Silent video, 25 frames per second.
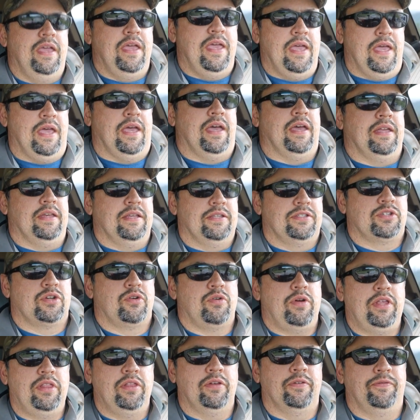And it's a
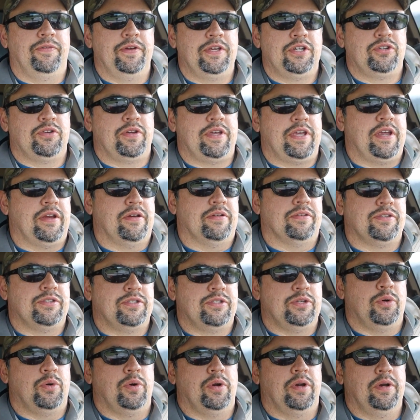great little fishery here in
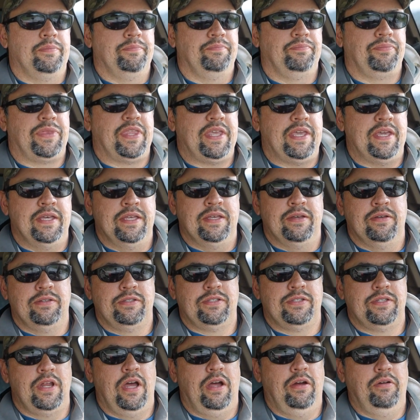Seward.
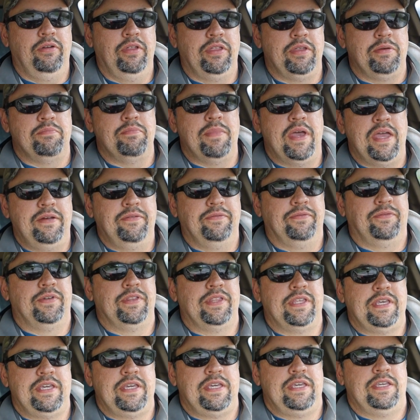It's not really meant for
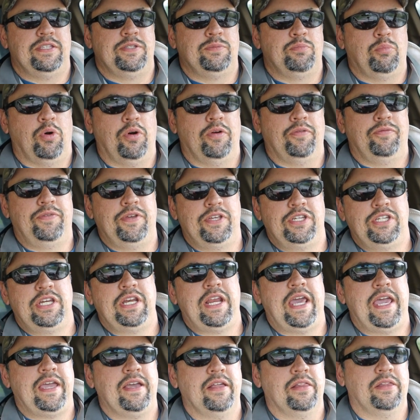the sport fishing
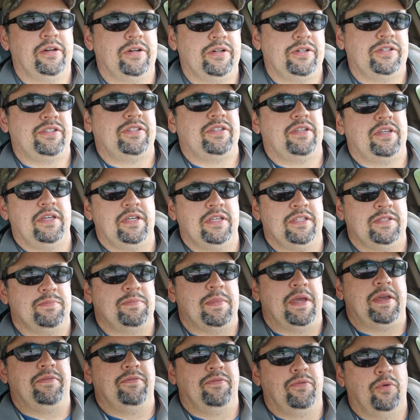anglers, it's
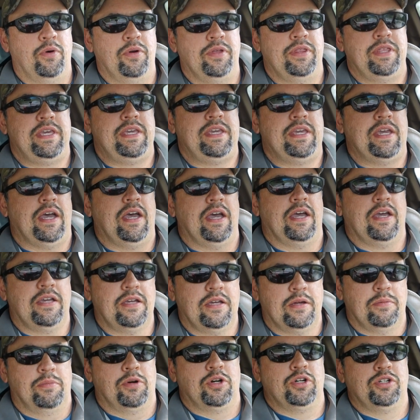meant for the
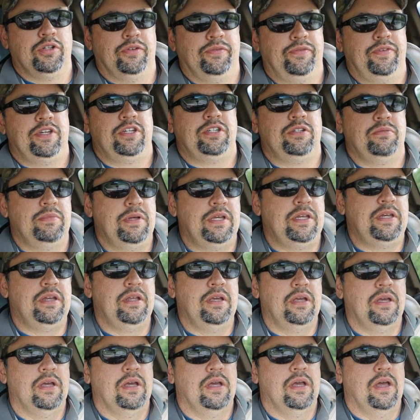uh, commercial fishermen,
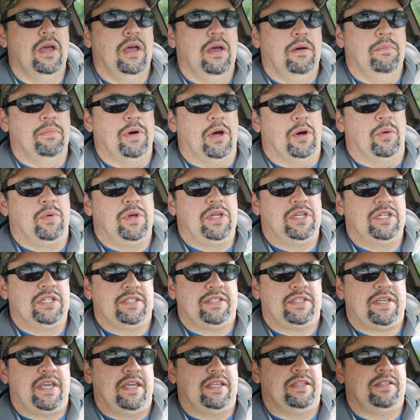but we
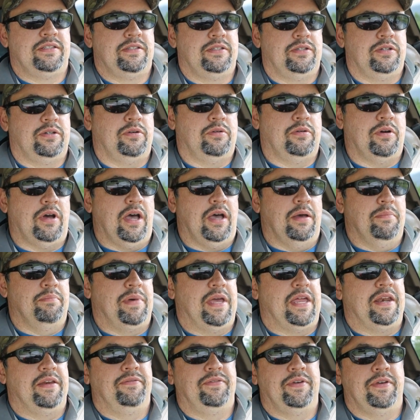just get to uh,
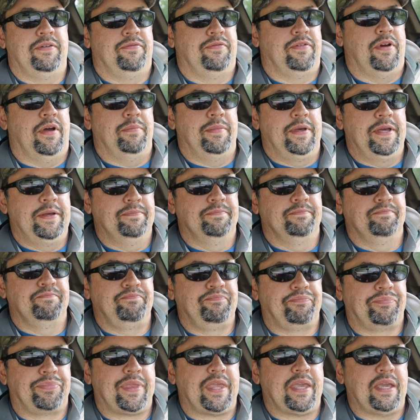benefit from it
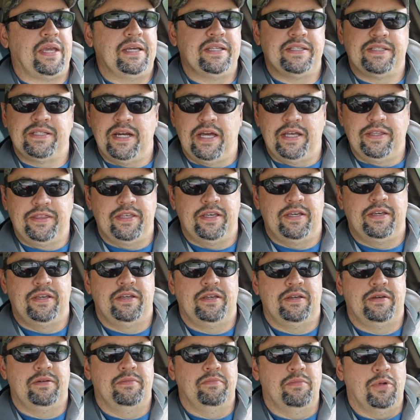it's not
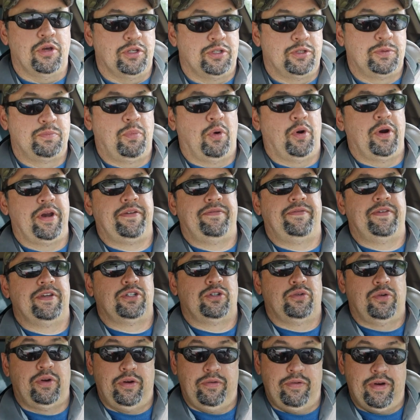the most sporty
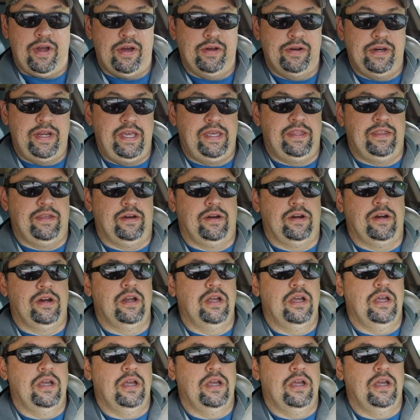fishery around either